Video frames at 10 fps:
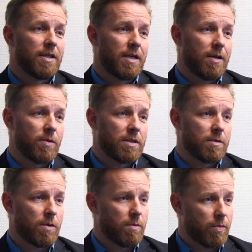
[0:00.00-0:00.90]
which
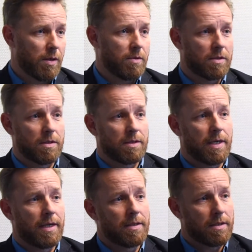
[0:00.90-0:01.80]
is what we published in
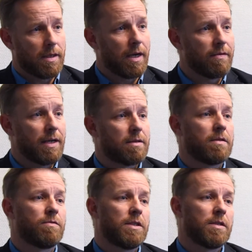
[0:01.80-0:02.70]
Science
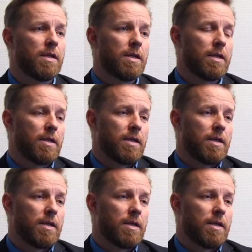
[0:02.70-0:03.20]
Advances recently.